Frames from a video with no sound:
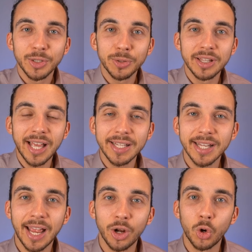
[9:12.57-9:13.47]
So, the last
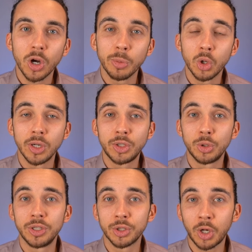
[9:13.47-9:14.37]
category we're going
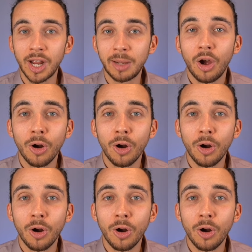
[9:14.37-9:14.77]
to describe